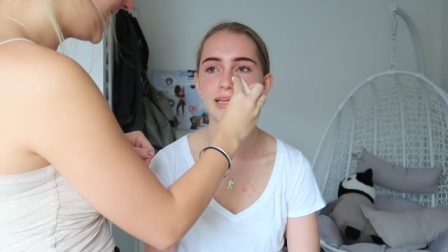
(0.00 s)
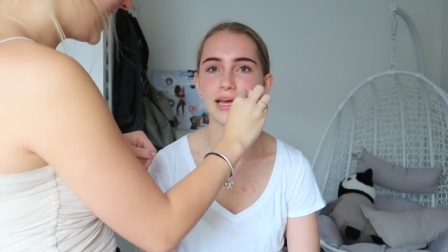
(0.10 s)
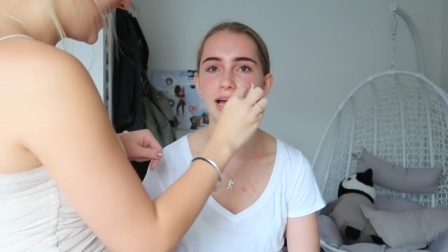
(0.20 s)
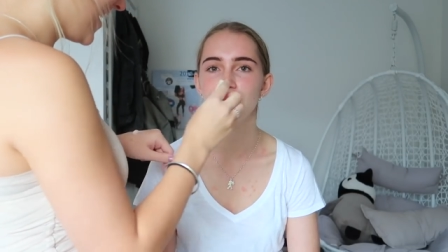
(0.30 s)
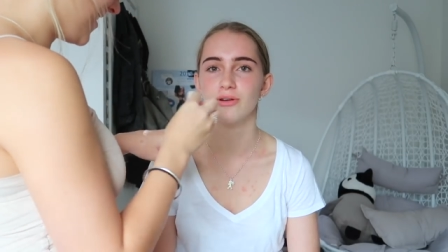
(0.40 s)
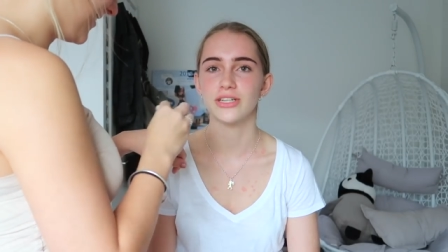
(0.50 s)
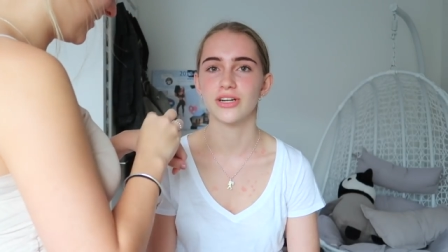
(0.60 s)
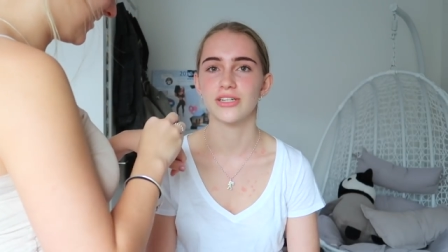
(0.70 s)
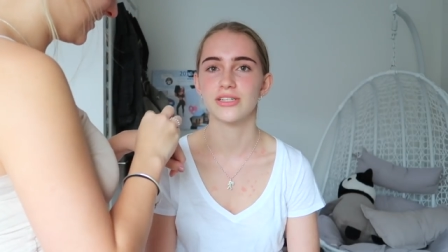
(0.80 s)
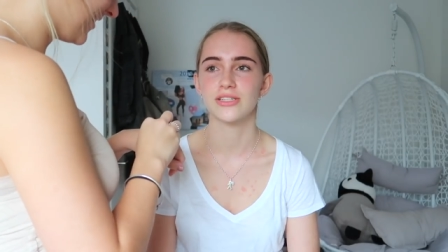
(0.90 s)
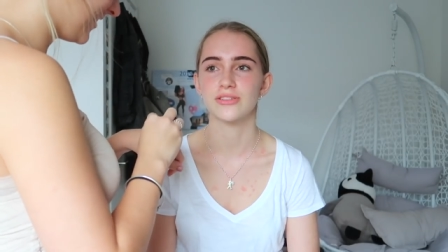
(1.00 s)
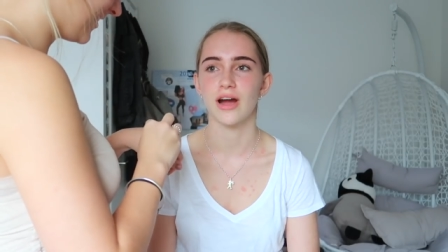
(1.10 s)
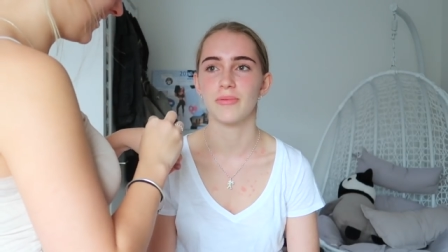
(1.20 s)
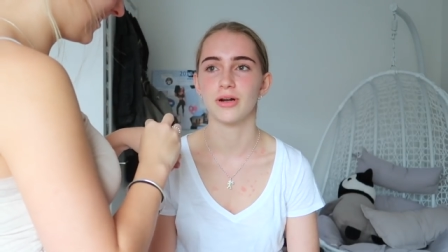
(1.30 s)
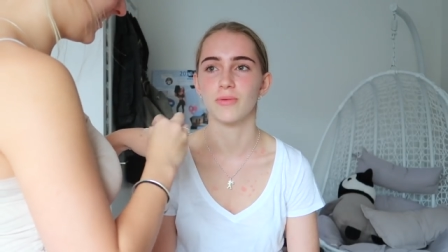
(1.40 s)
and you're like trying to
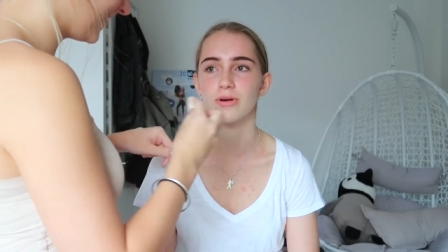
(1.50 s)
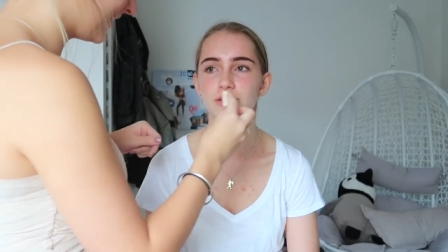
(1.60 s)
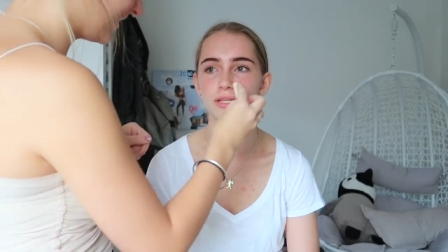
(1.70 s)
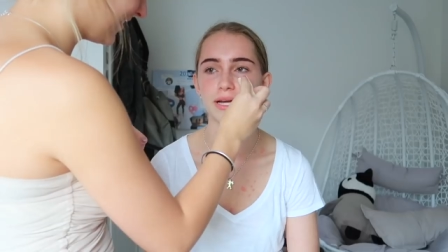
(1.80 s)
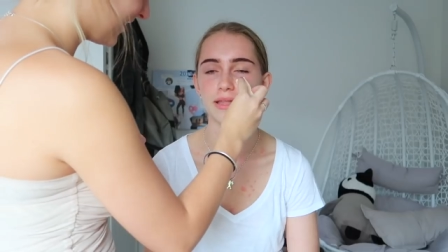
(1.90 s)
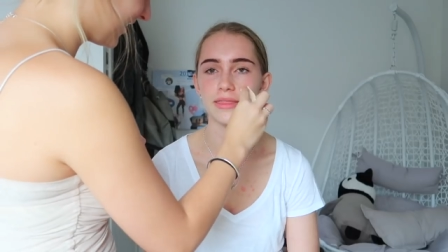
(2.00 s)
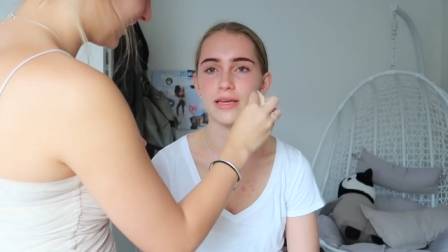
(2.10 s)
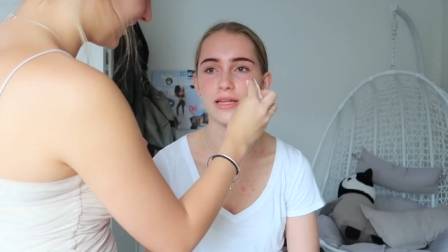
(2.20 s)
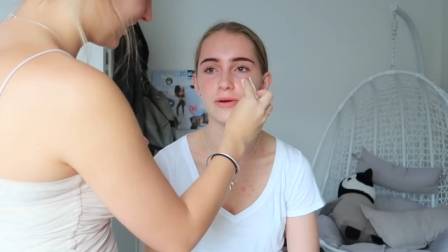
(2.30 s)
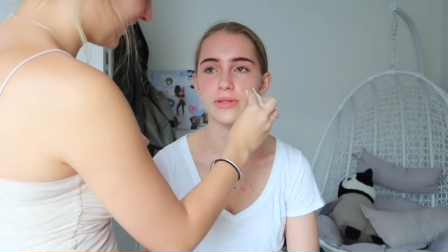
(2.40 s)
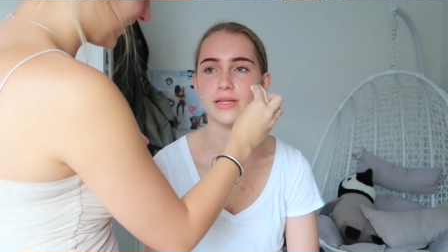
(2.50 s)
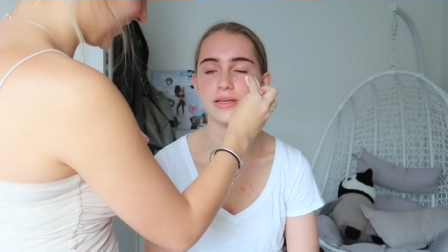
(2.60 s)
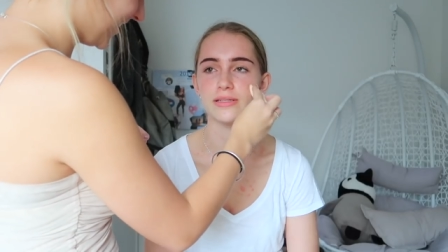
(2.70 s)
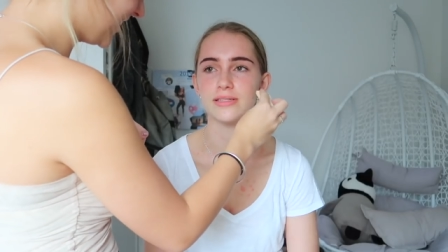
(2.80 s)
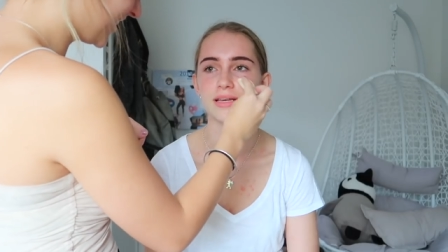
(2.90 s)
describe where it was. I was like, I think I know where that
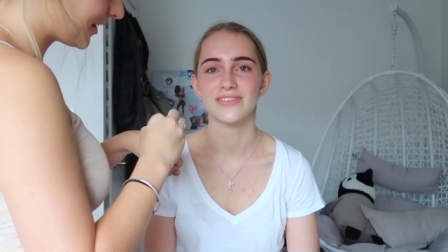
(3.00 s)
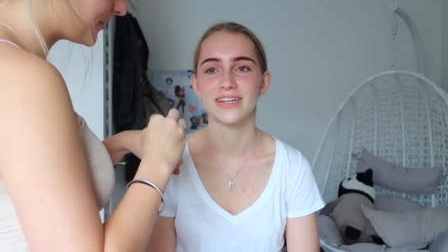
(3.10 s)
is.